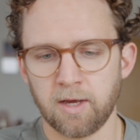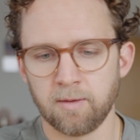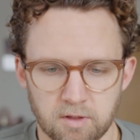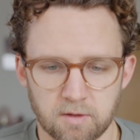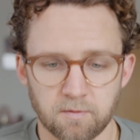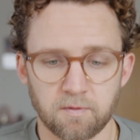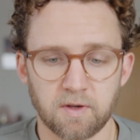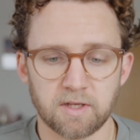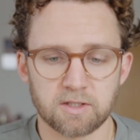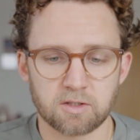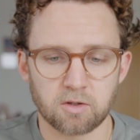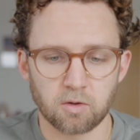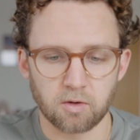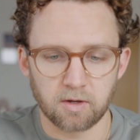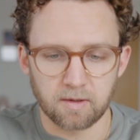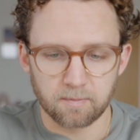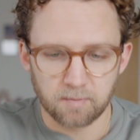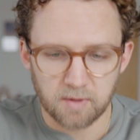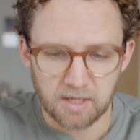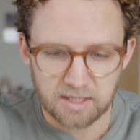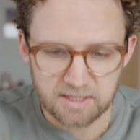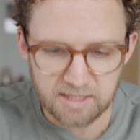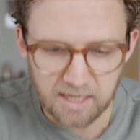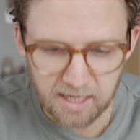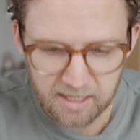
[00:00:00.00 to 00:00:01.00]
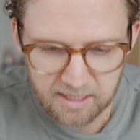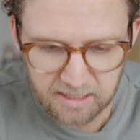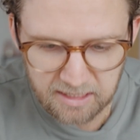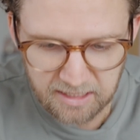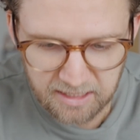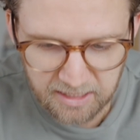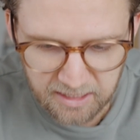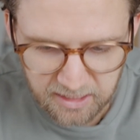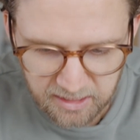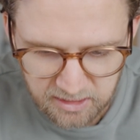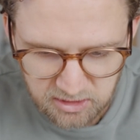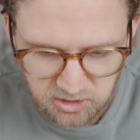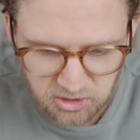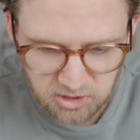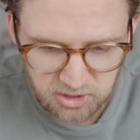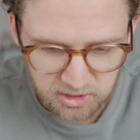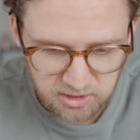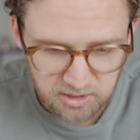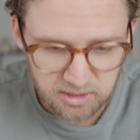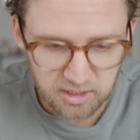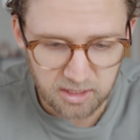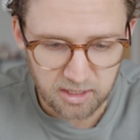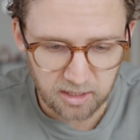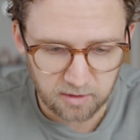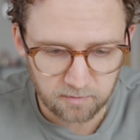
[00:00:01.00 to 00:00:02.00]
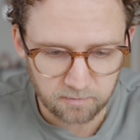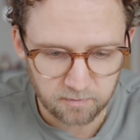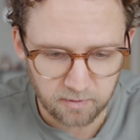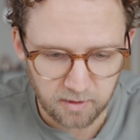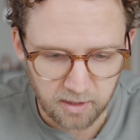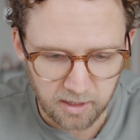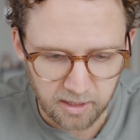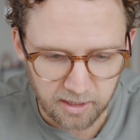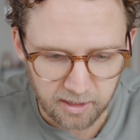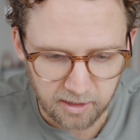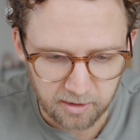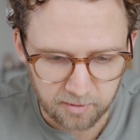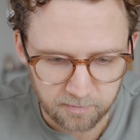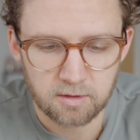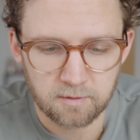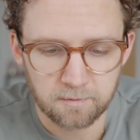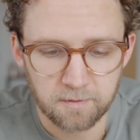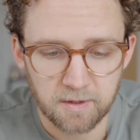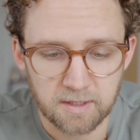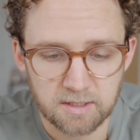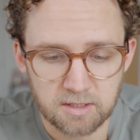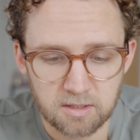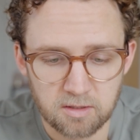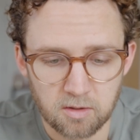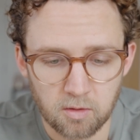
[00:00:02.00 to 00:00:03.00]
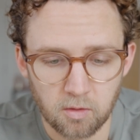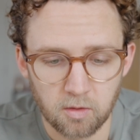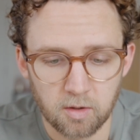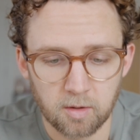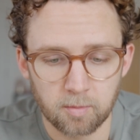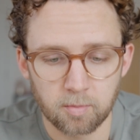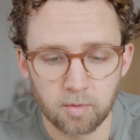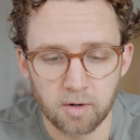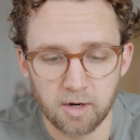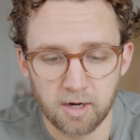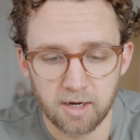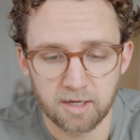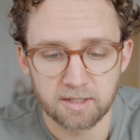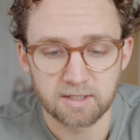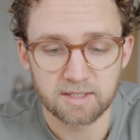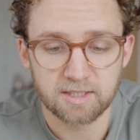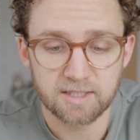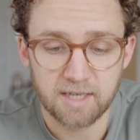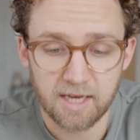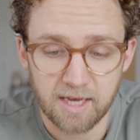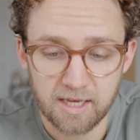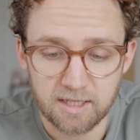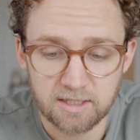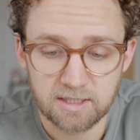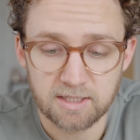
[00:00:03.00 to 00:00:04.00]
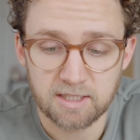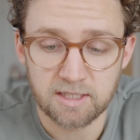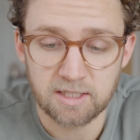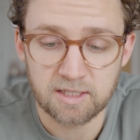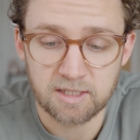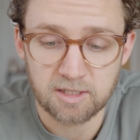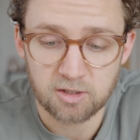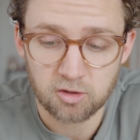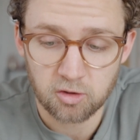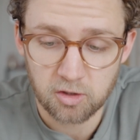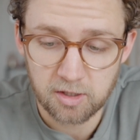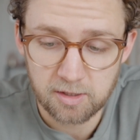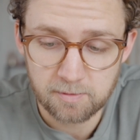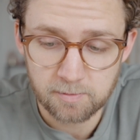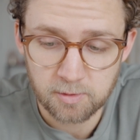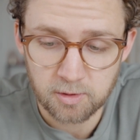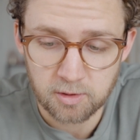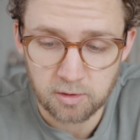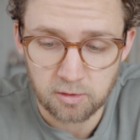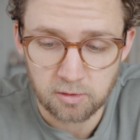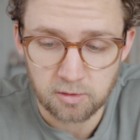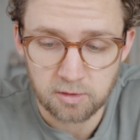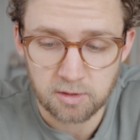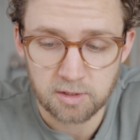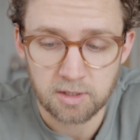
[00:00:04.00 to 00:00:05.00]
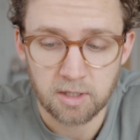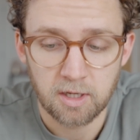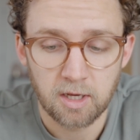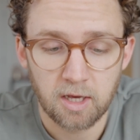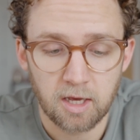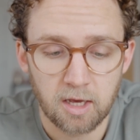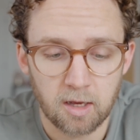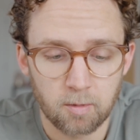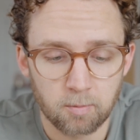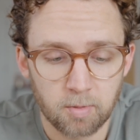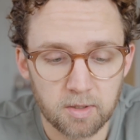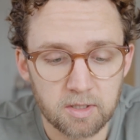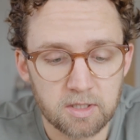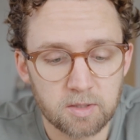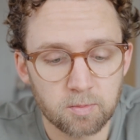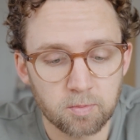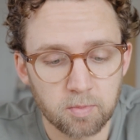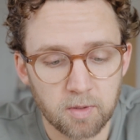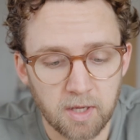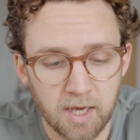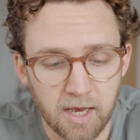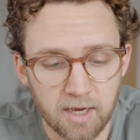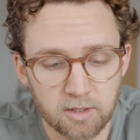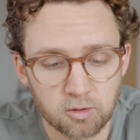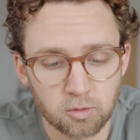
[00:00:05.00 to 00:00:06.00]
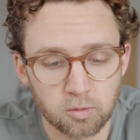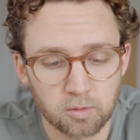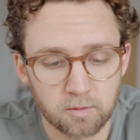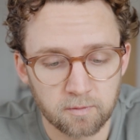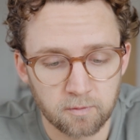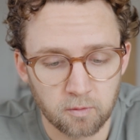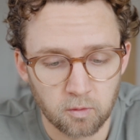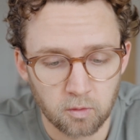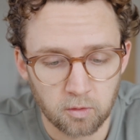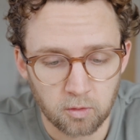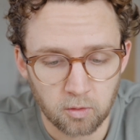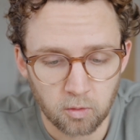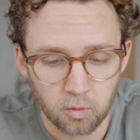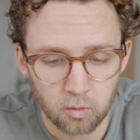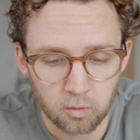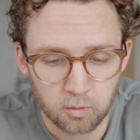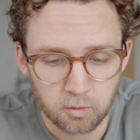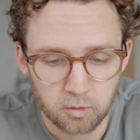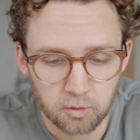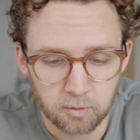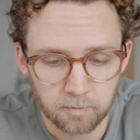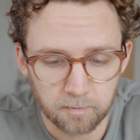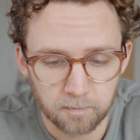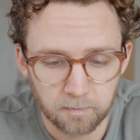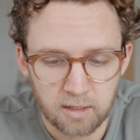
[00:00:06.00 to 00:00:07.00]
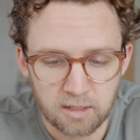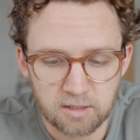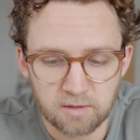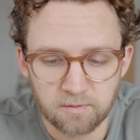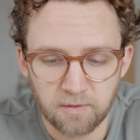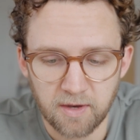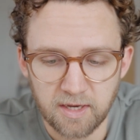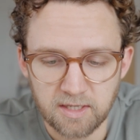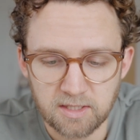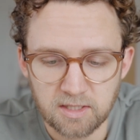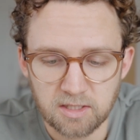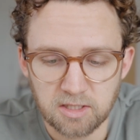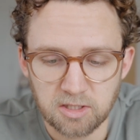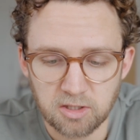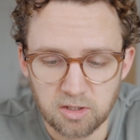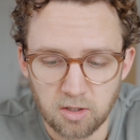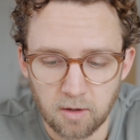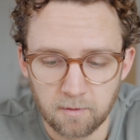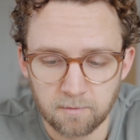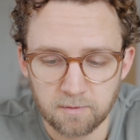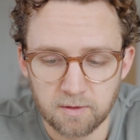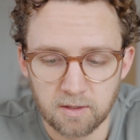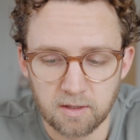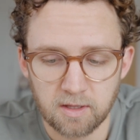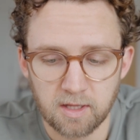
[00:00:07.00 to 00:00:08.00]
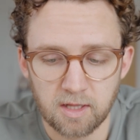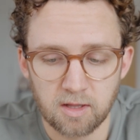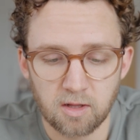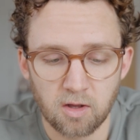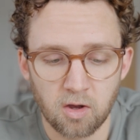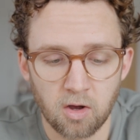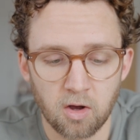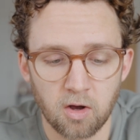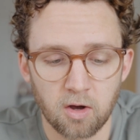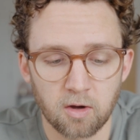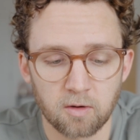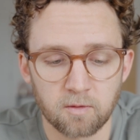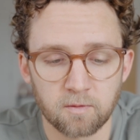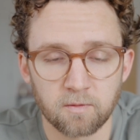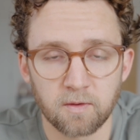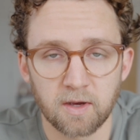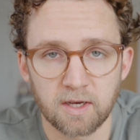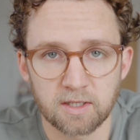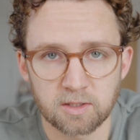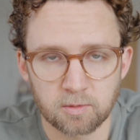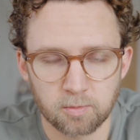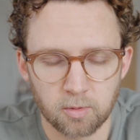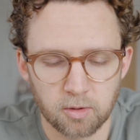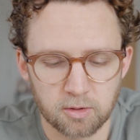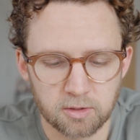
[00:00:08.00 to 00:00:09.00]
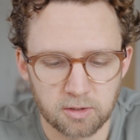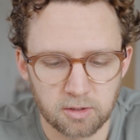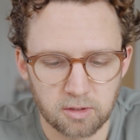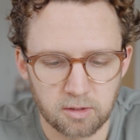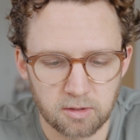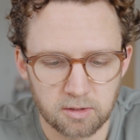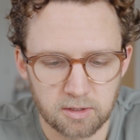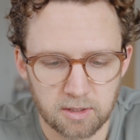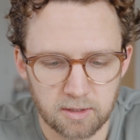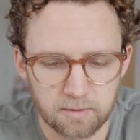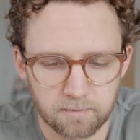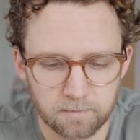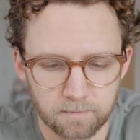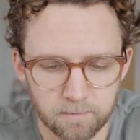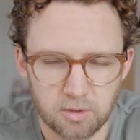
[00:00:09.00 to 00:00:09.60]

Defense lawyer, exactly, he is just a gun for hire. Defense lawyer Brian stands in his cream suit, a bit casual for a courtroom. His face is softer than the hard-faced prosecutor.